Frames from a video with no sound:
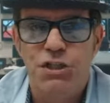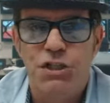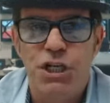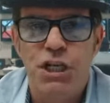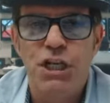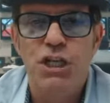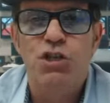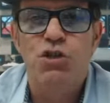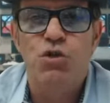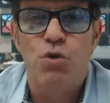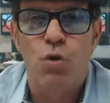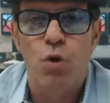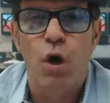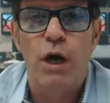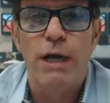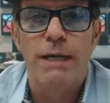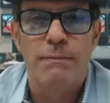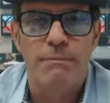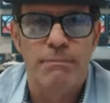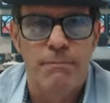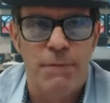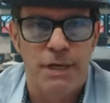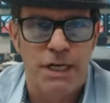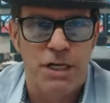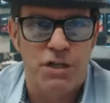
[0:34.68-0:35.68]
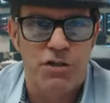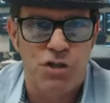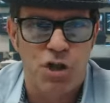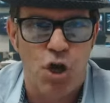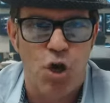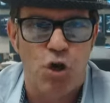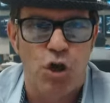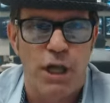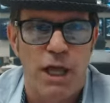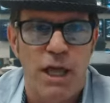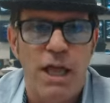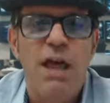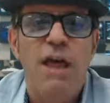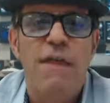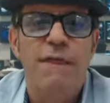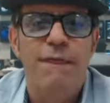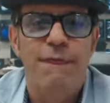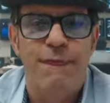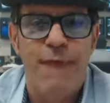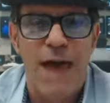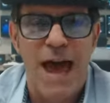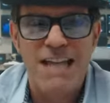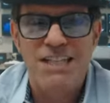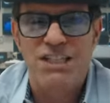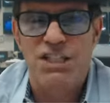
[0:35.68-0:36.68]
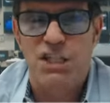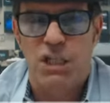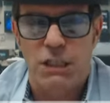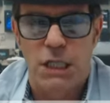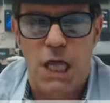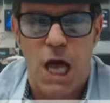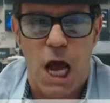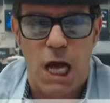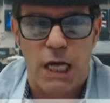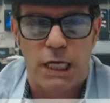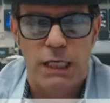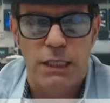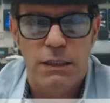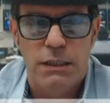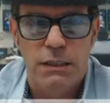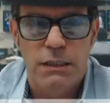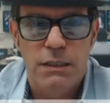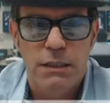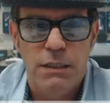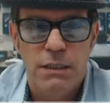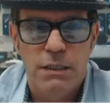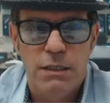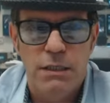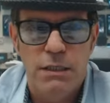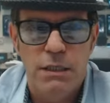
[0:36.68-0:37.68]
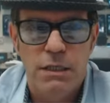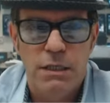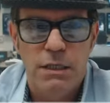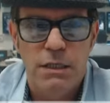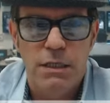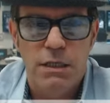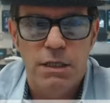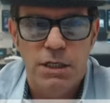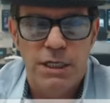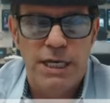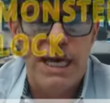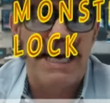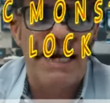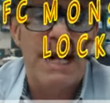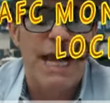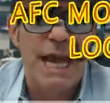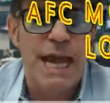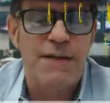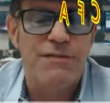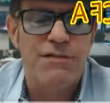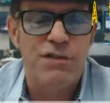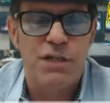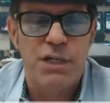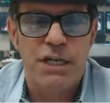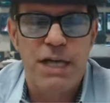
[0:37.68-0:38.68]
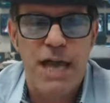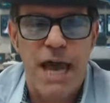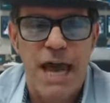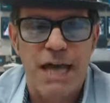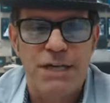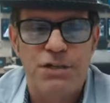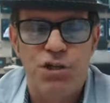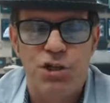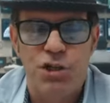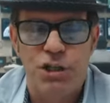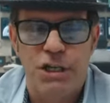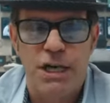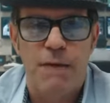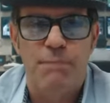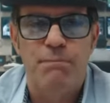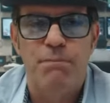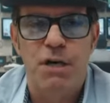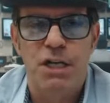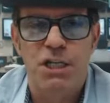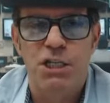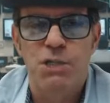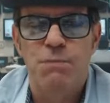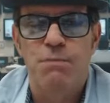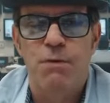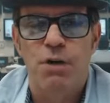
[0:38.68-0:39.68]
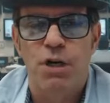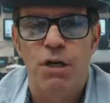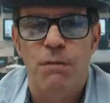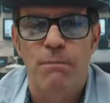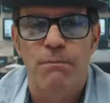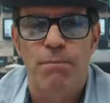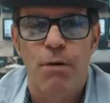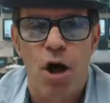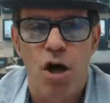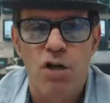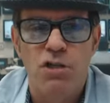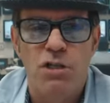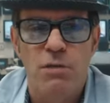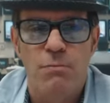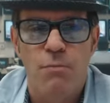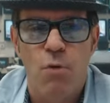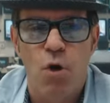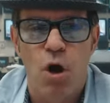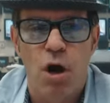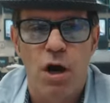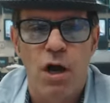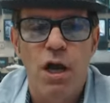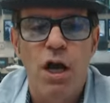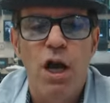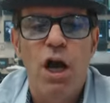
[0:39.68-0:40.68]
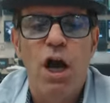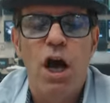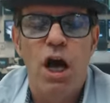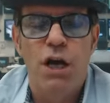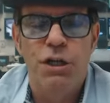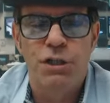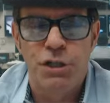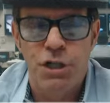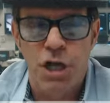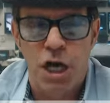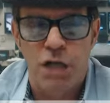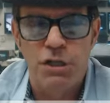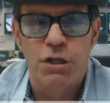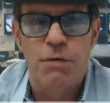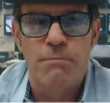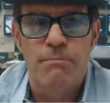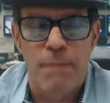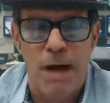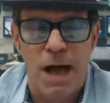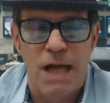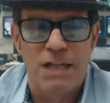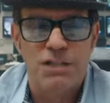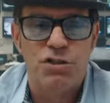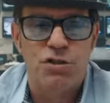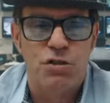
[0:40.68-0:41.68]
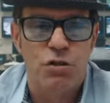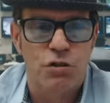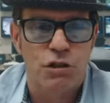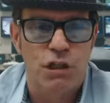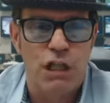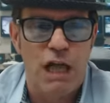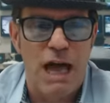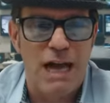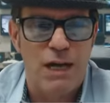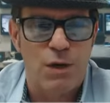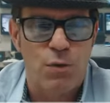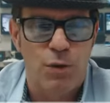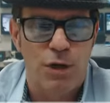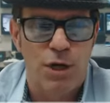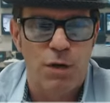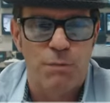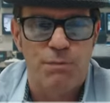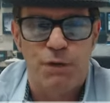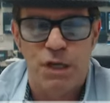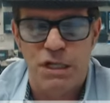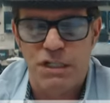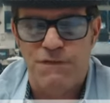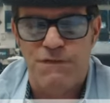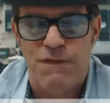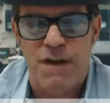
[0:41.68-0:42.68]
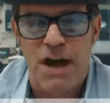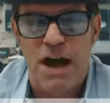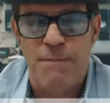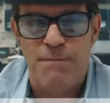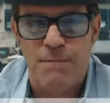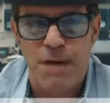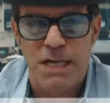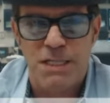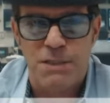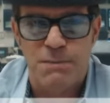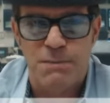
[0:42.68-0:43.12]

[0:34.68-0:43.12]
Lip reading: Detroit, Minnesota, that's a lock. You got AFC action. You got Pittsburgh and Baltimore. Another monster lock winner plus five